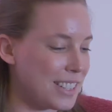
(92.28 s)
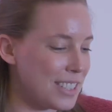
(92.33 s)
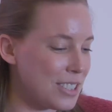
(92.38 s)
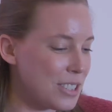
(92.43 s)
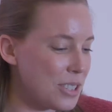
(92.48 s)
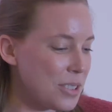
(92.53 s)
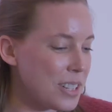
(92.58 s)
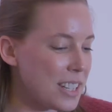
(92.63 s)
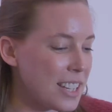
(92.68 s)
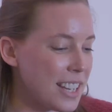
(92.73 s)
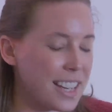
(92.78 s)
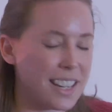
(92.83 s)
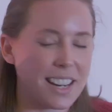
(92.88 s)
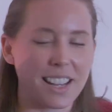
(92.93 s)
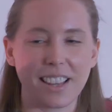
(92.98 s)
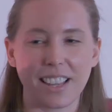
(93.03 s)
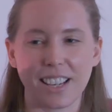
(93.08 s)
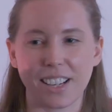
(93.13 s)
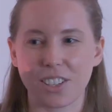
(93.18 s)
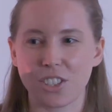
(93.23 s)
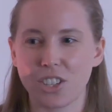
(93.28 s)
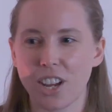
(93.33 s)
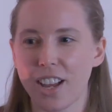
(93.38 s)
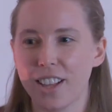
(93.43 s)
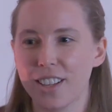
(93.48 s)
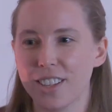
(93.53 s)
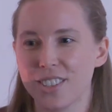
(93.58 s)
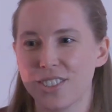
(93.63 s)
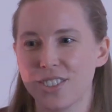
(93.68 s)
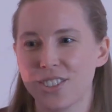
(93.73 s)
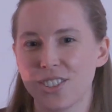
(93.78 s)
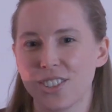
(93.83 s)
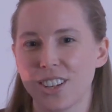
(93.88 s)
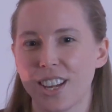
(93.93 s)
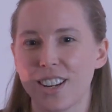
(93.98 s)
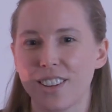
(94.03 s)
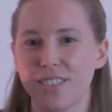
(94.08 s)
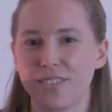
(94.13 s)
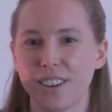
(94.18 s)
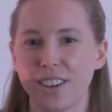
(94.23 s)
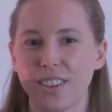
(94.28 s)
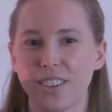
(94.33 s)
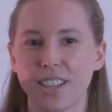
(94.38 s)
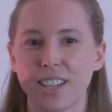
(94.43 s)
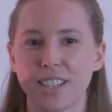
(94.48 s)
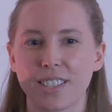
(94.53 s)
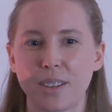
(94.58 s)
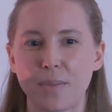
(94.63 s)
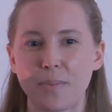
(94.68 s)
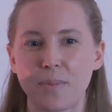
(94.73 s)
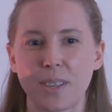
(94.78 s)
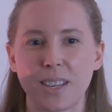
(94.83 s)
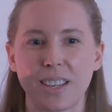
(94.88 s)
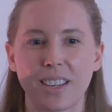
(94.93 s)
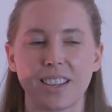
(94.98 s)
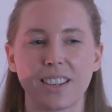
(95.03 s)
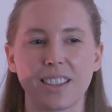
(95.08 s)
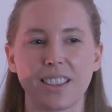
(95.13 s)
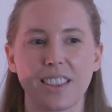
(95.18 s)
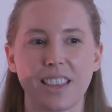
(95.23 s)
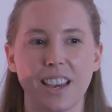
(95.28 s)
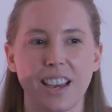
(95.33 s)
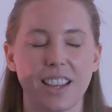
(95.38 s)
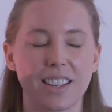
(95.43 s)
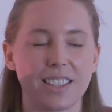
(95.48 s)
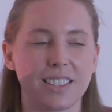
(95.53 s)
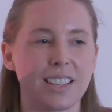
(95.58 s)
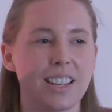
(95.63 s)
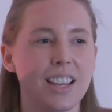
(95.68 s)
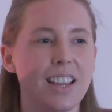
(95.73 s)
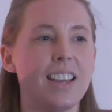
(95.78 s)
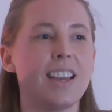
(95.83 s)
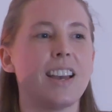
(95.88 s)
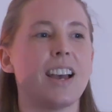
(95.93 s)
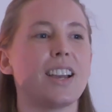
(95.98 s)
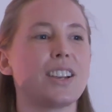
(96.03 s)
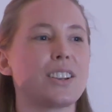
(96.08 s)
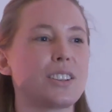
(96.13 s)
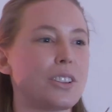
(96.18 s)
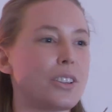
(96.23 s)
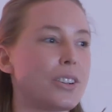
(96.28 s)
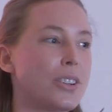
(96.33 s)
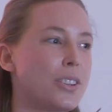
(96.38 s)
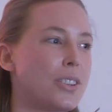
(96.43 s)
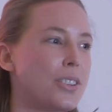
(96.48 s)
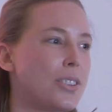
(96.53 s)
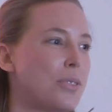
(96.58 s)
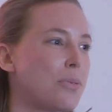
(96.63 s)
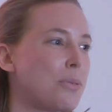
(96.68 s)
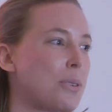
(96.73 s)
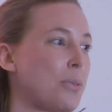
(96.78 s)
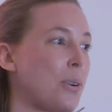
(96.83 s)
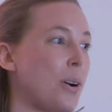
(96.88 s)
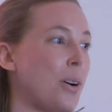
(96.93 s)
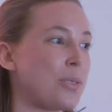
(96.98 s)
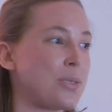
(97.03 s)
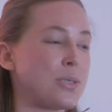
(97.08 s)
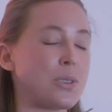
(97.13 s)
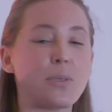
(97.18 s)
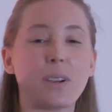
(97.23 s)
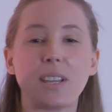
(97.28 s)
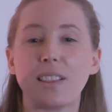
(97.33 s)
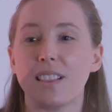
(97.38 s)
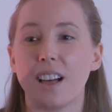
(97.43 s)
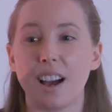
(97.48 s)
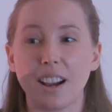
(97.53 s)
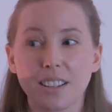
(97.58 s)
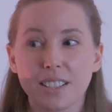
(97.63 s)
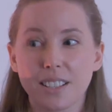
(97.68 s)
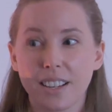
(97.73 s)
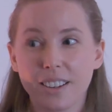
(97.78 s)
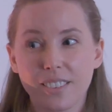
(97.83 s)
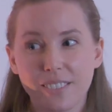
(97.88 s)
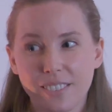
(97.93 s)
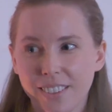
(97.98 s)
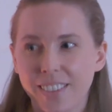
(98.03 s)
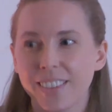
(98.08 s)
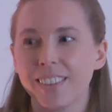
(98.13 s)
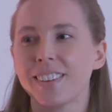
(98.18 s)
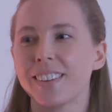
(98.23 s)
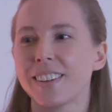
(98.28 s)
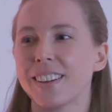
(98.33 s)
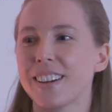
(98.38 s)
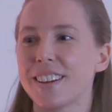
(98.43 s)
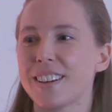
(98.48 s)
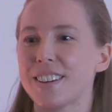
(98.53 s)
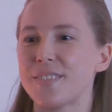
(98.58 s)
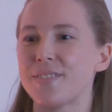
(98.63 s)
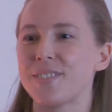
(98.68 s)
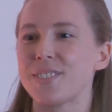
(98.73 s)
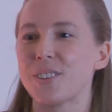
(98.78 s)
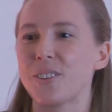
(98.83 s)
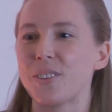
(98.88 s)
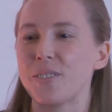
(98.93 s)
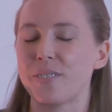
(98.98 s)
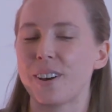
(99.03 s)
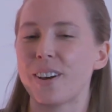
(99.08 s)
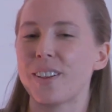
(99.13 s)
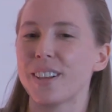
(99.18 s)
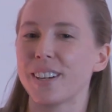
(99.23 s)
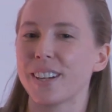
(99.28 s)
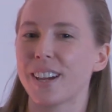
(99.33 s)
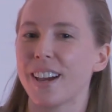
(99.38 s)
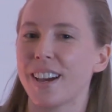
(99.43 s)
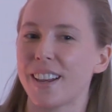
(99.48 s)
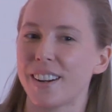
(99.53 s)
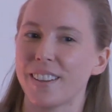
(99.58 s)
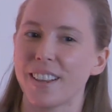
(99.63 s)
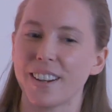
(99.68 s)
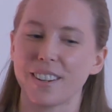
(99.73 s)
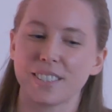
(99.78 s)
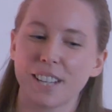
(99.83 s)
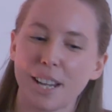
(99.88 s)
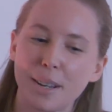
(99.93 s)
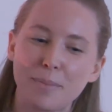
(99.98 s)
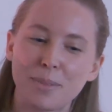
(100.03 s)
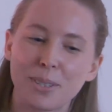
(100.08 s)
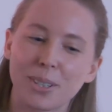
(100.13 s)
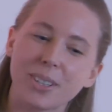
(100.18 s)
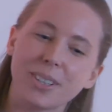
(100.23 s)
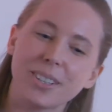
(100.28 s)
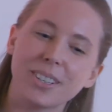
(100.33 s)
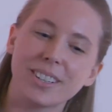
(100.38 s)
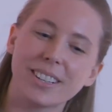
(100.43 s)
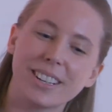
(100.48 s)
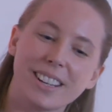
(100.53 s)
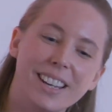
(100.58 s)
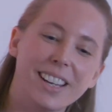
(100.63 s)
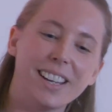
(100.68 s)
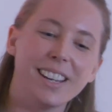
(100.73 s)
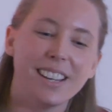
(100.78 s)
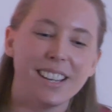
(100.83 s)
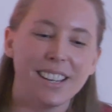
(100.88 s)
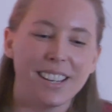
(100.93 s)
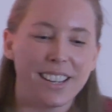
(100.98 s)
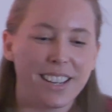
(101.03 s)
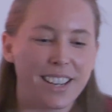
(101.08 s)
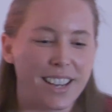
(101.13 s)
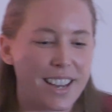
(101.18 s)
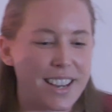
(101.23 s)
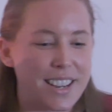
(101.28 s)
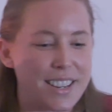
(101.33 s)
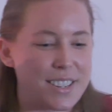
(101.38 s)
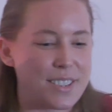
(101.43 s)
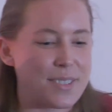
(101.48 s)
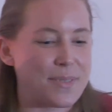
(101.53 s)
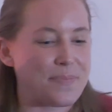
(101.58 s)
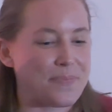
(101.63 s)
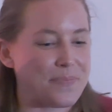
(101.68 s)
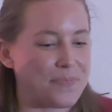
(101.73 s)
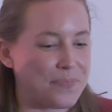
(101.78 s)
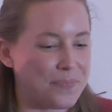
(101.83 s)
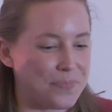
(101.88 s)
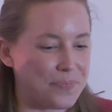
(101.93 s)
to do it, and I like a challenge, and it felt like something that I could learn. We were also in lockdown, so it felt like I had a lot of time to learn. I